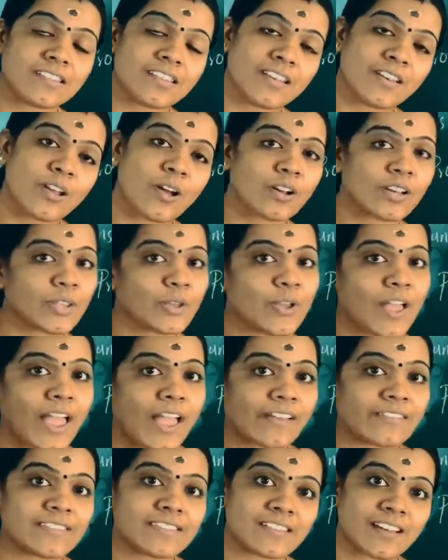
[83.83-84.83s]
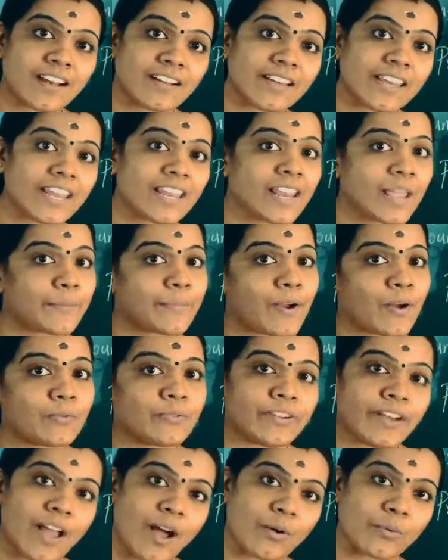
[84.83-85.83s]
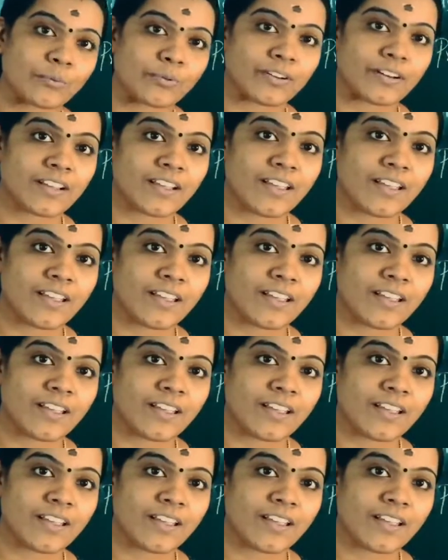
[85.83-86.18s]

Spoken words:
and all you have studied about noun.